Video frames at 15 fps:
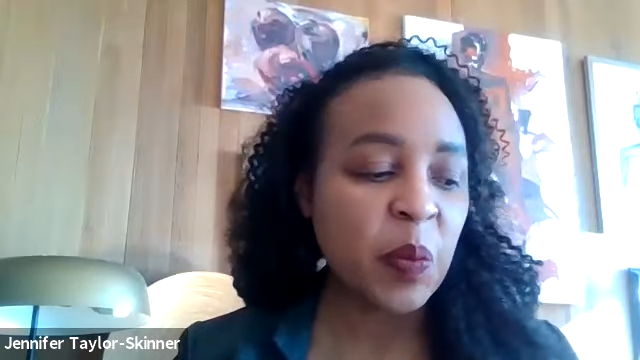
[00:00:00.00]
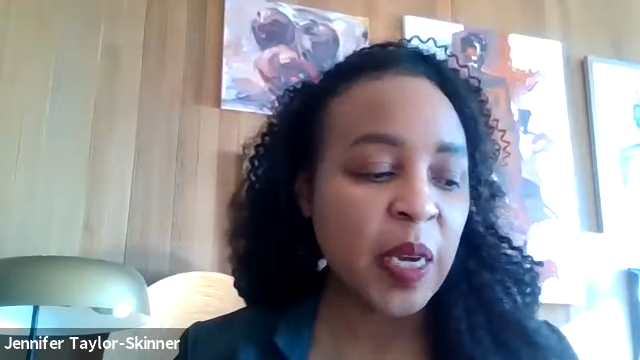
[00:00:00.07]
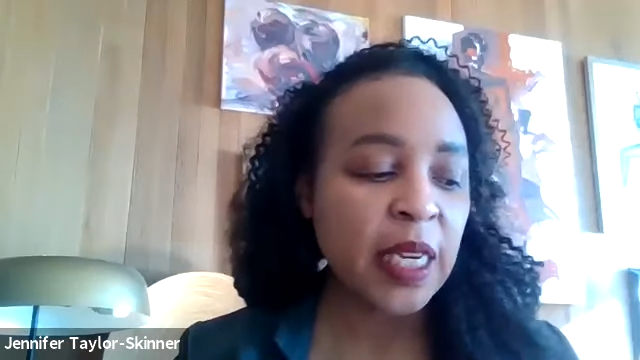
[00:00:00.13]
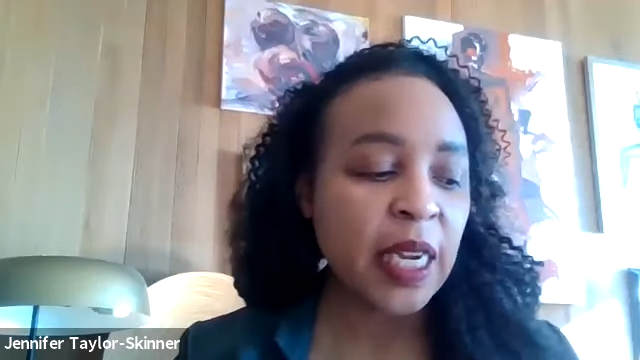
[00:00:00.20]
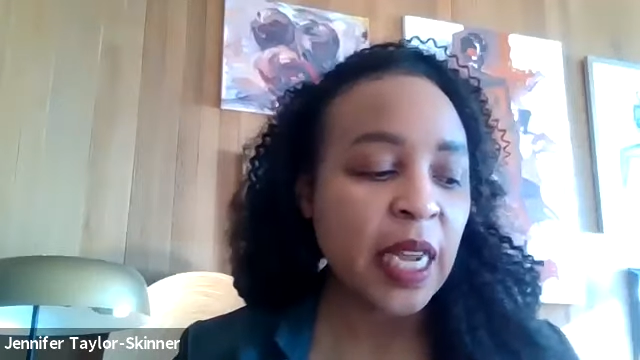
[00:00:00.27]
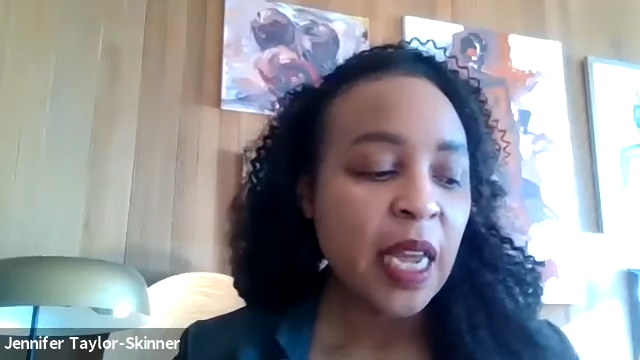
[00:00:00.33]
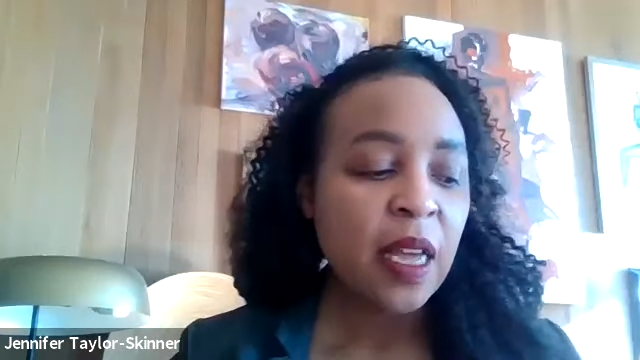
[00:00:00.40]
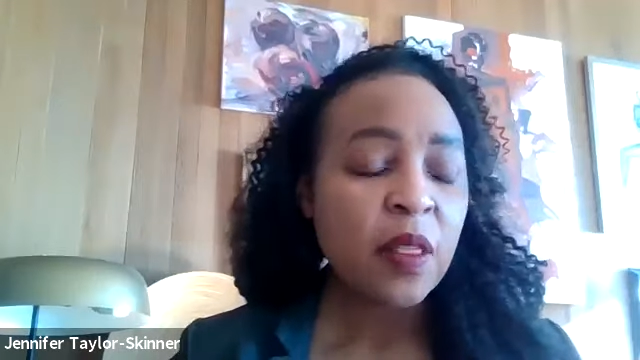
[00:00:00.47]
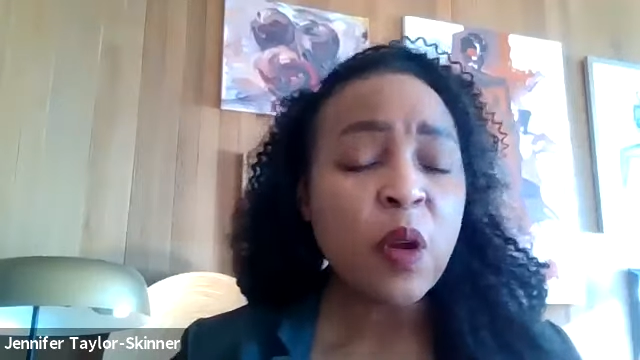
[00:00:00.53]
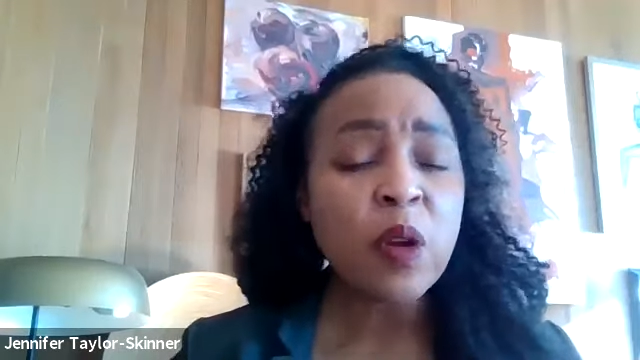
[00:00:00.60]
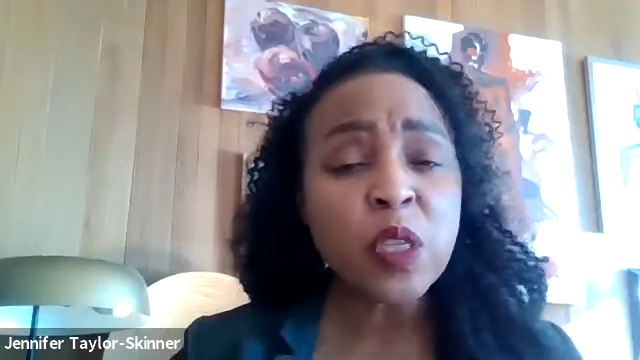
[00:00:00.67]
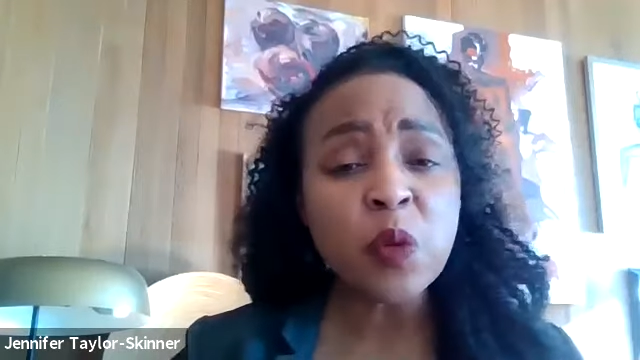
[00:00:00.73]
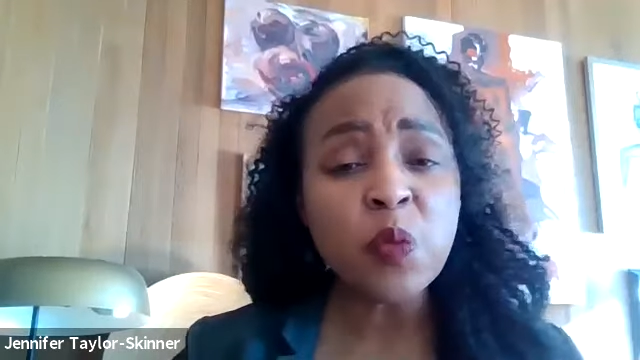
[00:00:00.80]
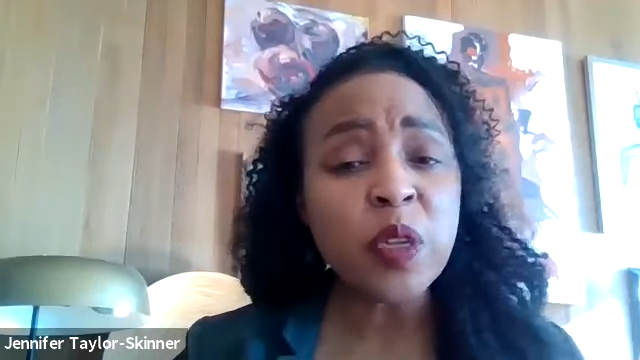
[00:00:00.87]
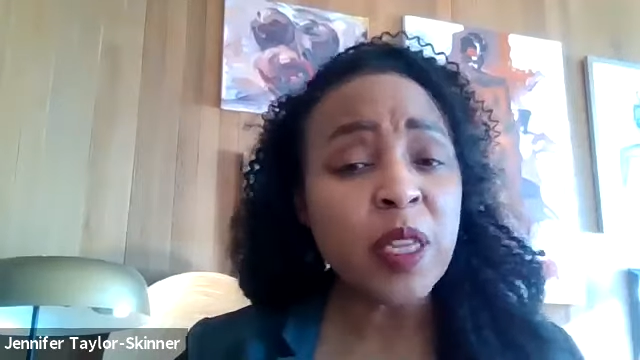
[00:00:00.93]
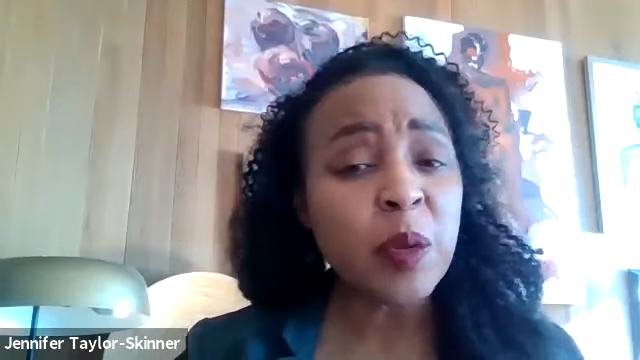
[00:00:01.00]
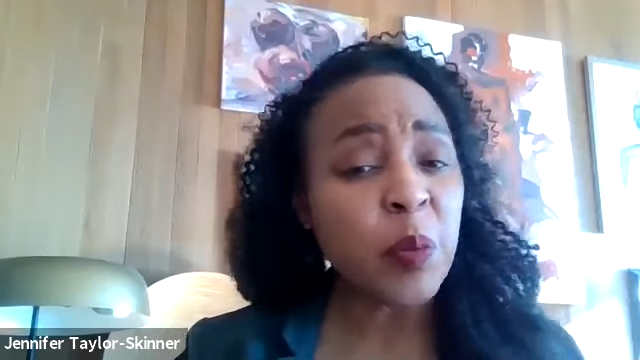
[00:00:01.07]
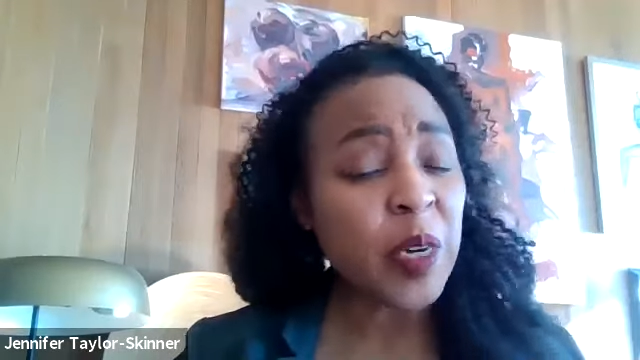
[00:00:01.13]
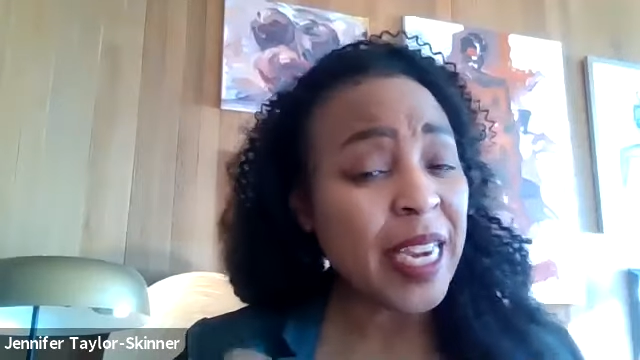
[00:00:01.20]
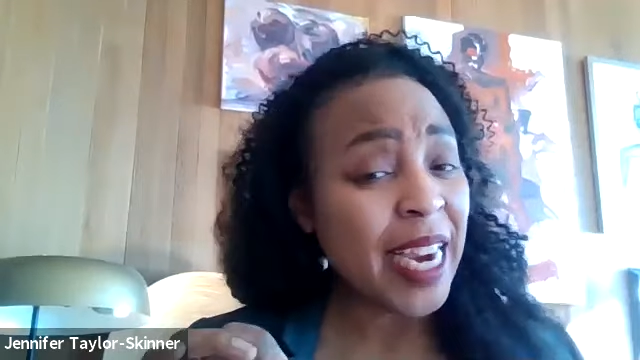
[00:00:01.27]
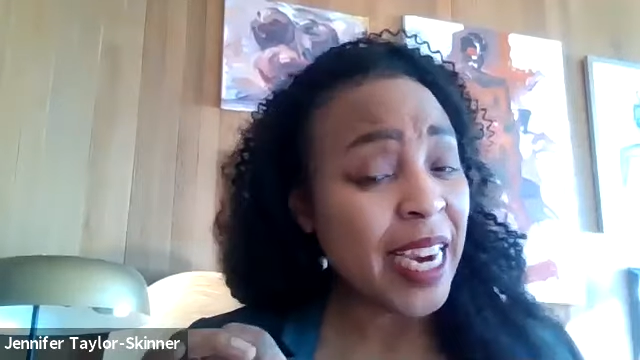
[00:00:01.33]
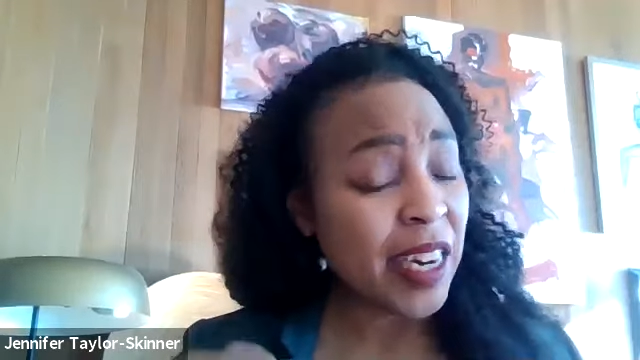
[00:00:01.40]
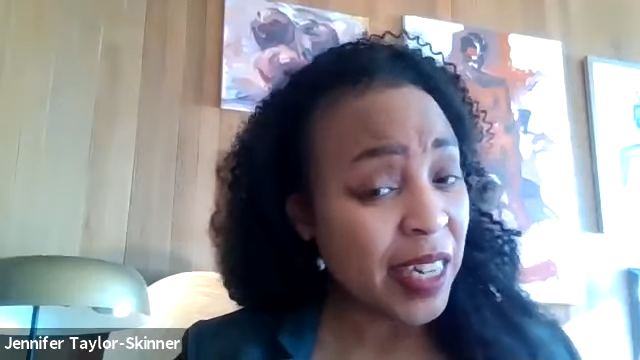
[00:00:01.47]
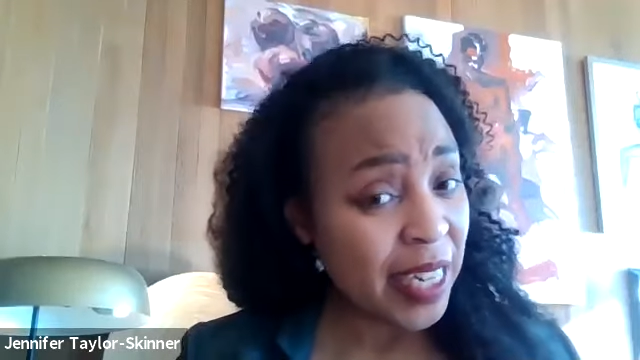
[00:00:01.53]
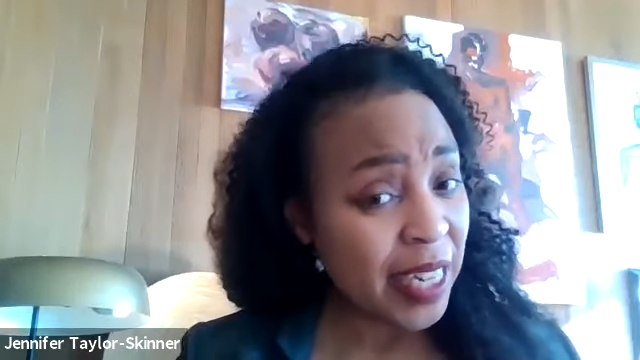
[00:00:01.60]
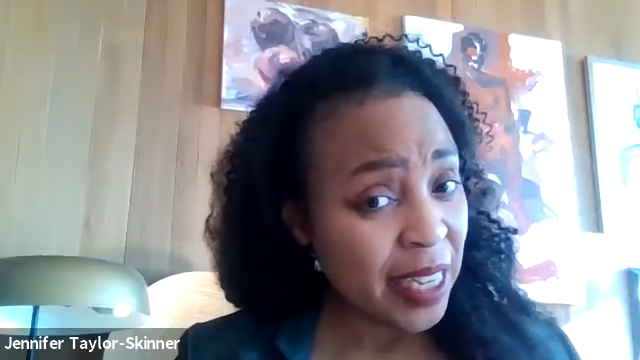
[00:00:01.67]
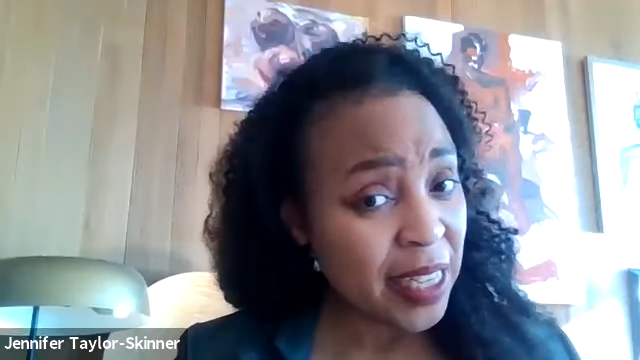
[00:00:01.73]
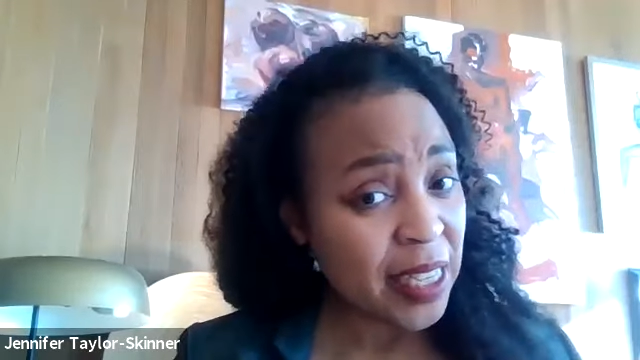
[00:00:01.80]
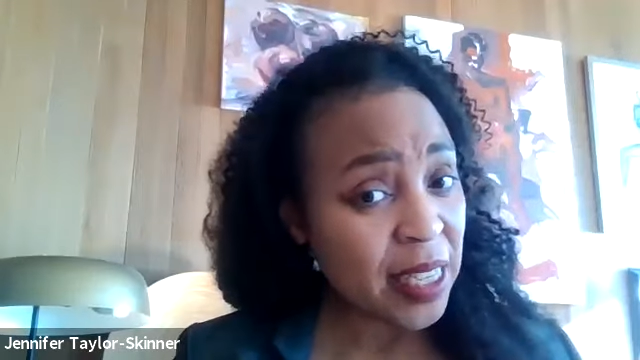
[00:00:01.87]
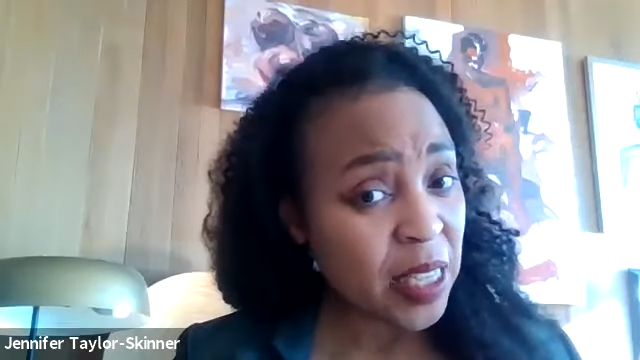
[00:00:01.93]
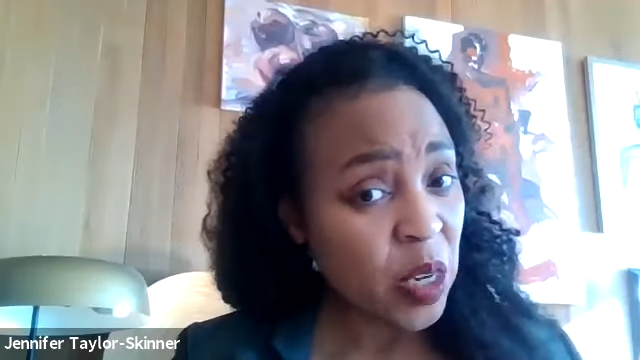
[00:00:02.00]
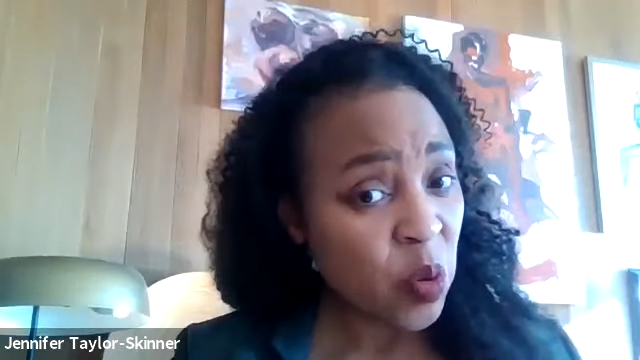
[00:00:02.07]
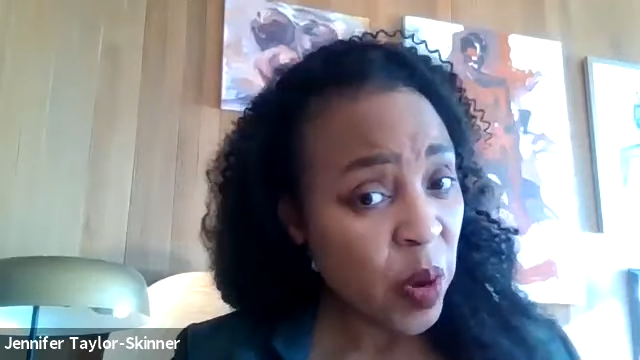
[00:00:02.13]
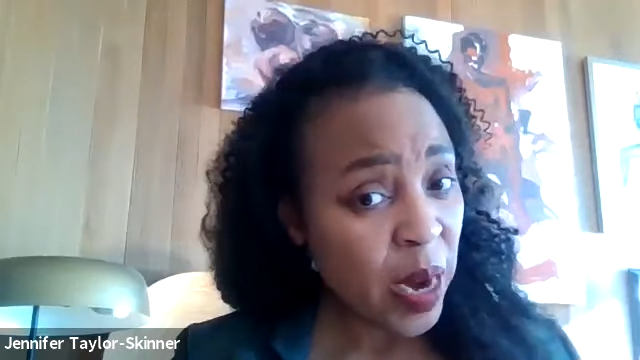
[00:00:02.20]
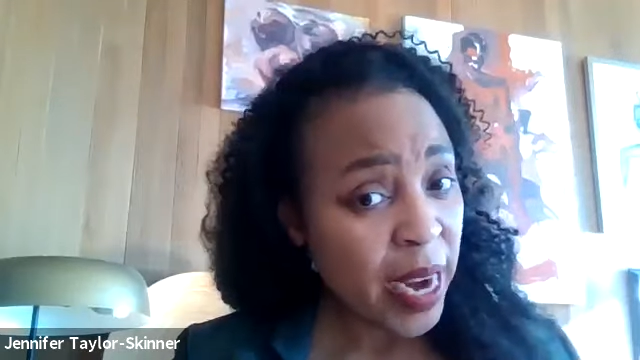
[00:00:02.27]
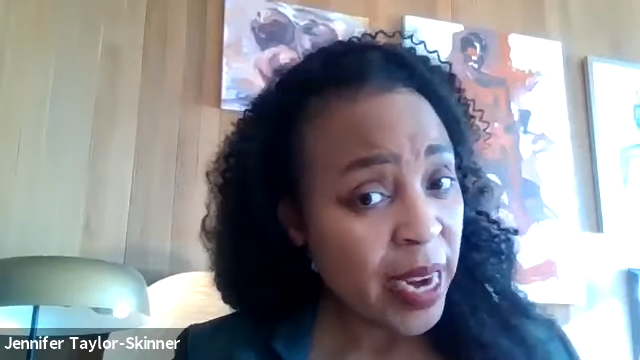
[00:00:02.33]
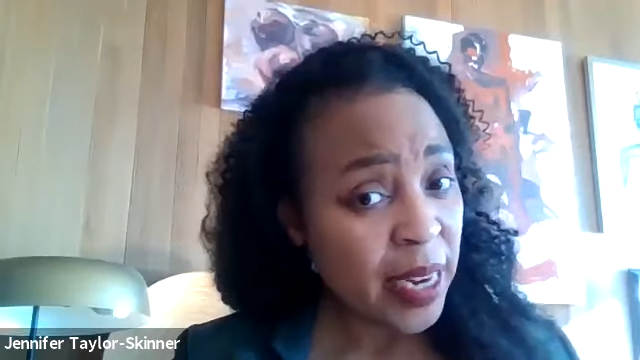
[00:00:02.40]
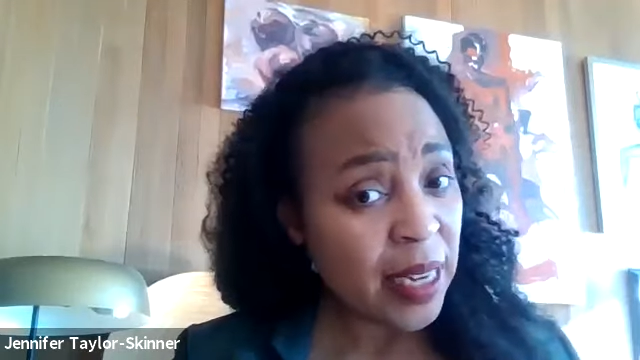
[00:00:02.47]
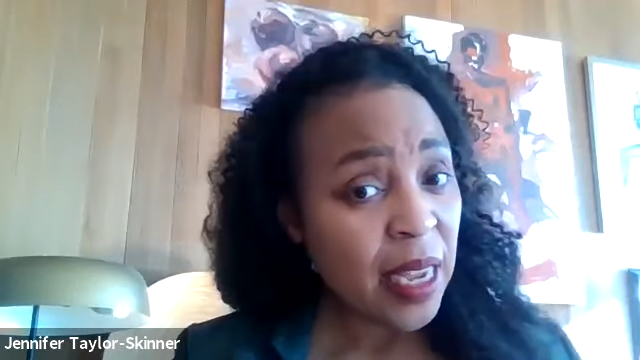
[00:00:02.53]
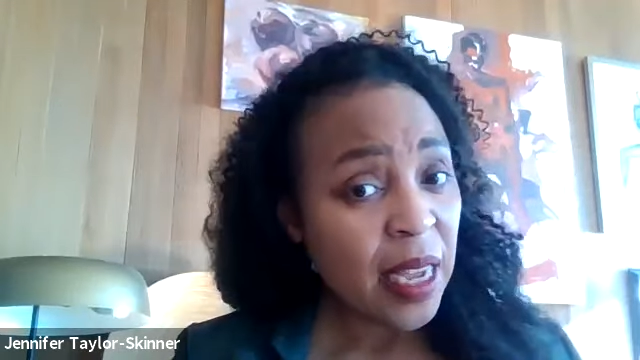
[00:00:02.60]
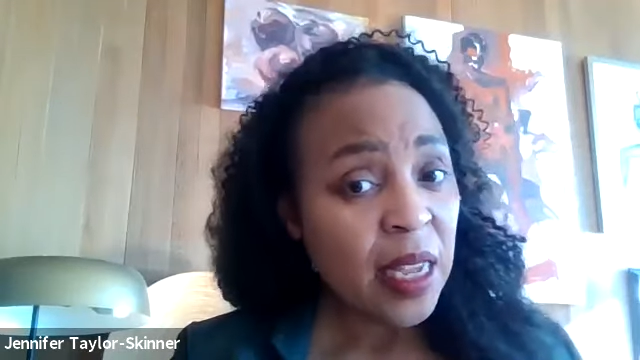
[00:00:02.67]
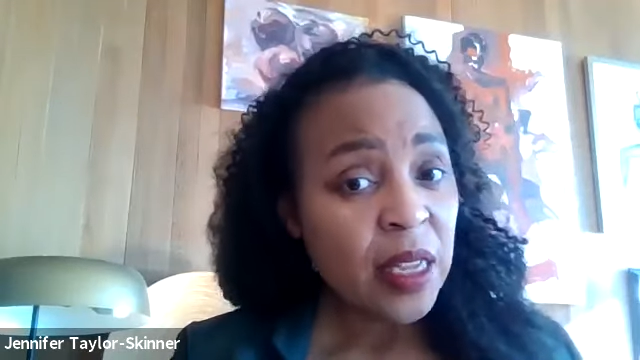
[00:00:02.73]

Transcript: but they're also really precarious, right?